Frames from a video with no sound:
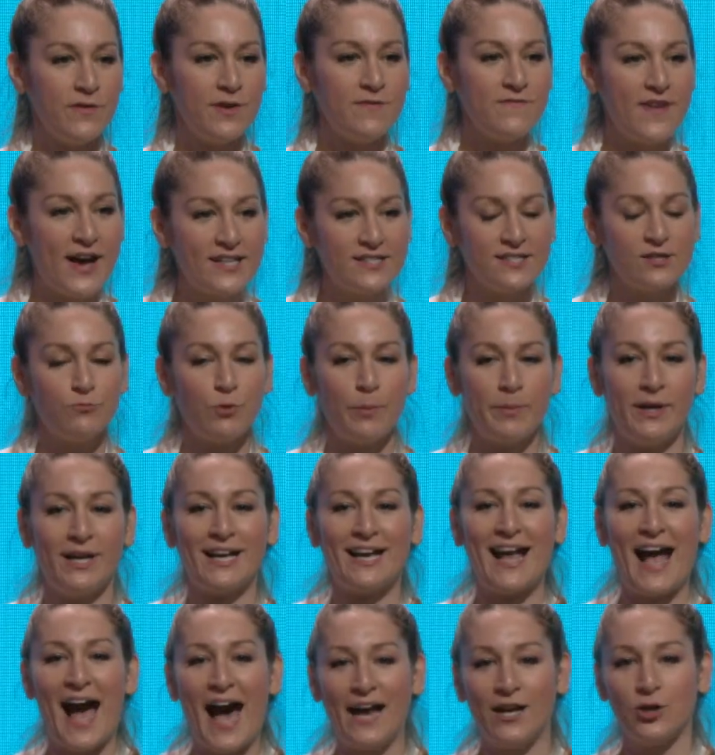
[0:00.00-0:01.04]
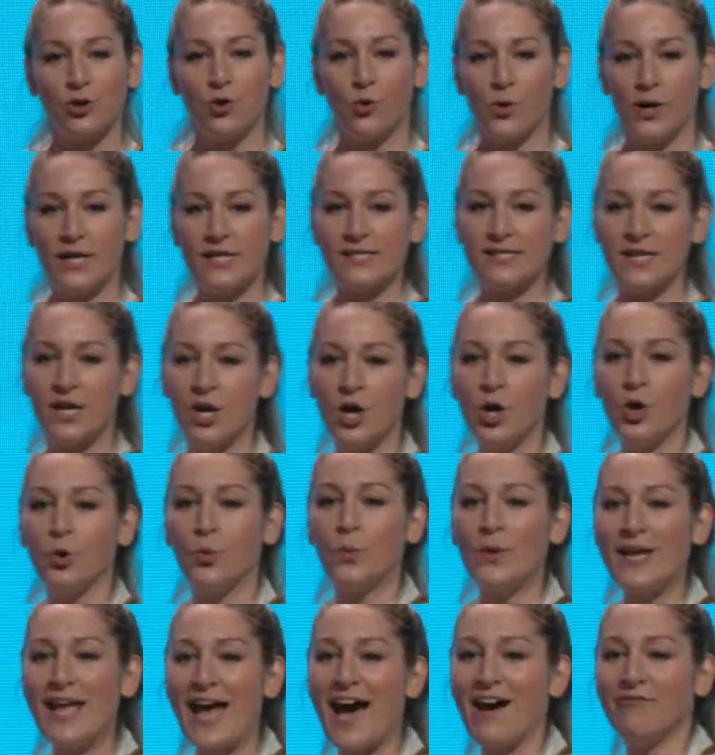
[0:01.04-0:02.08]
invested in women in categories
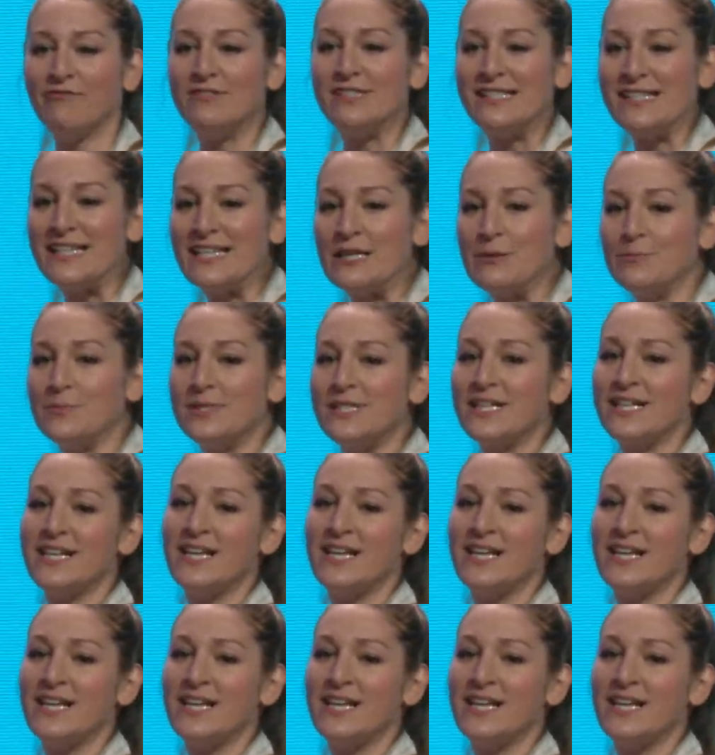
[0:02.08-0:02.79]
we have deemed